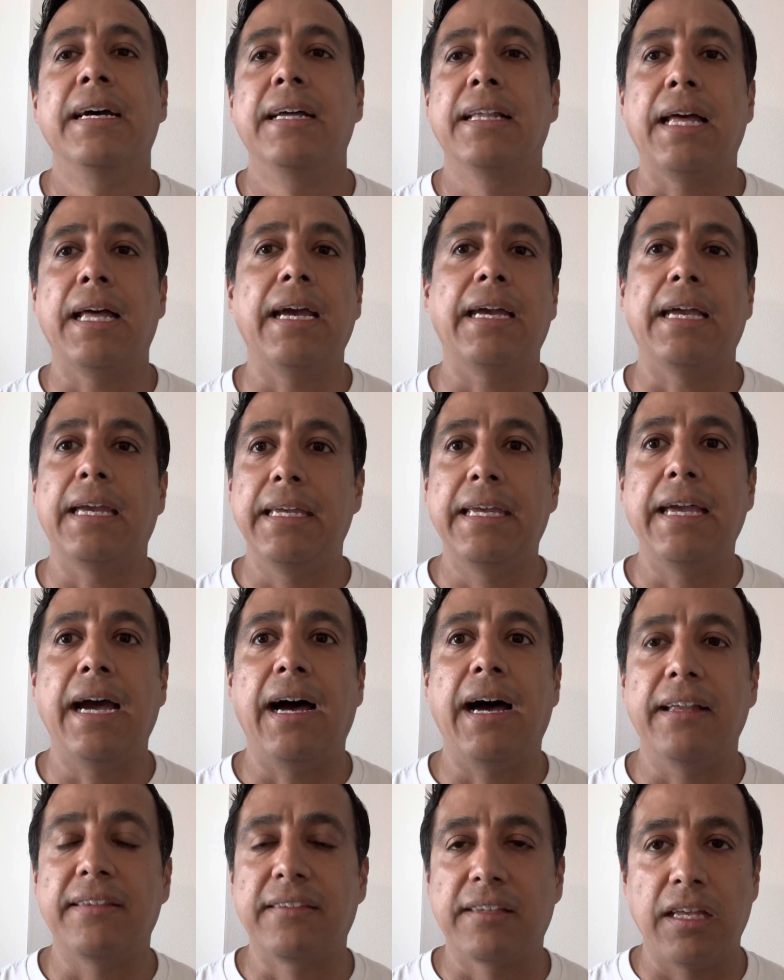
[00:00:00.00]

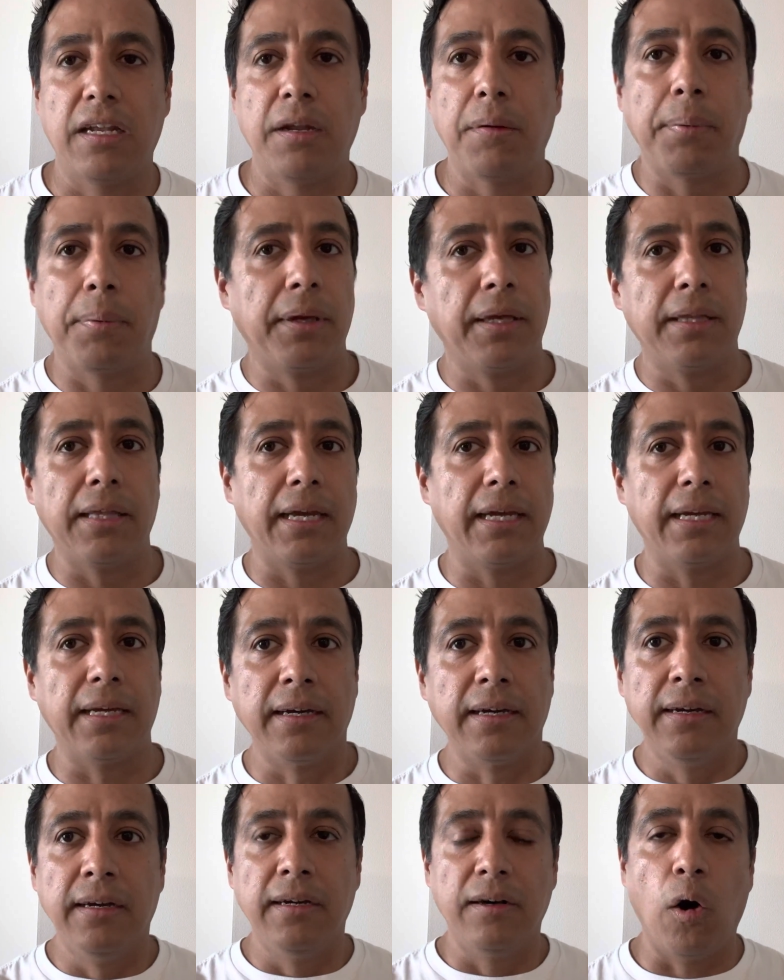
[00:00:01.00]
it's going to be like
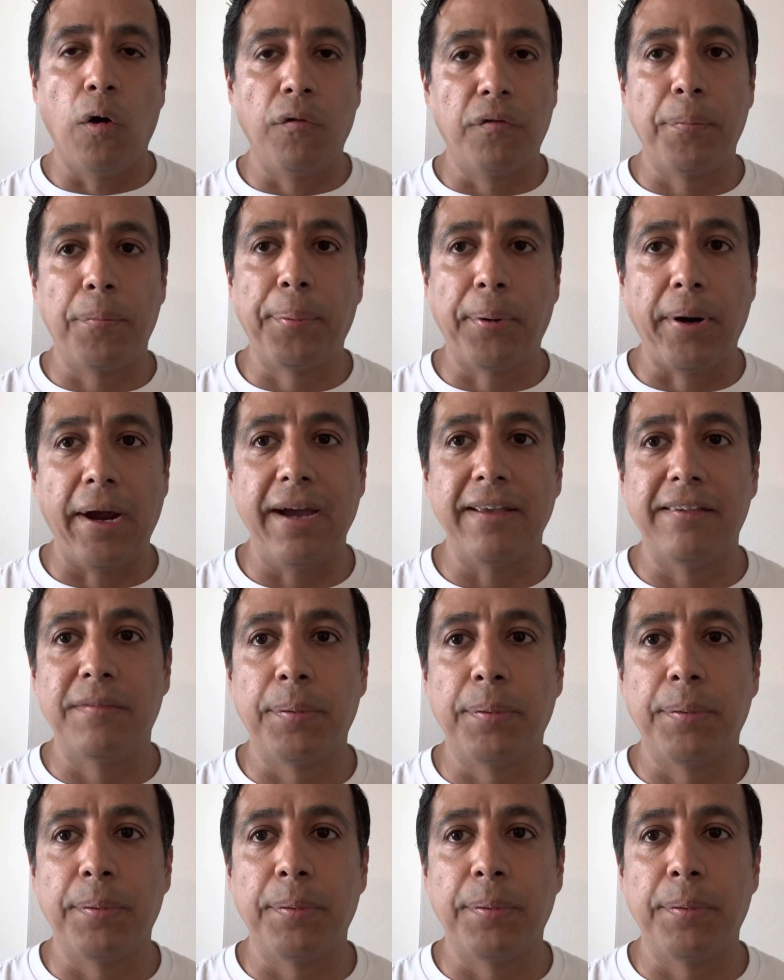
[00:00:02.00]
overpriced.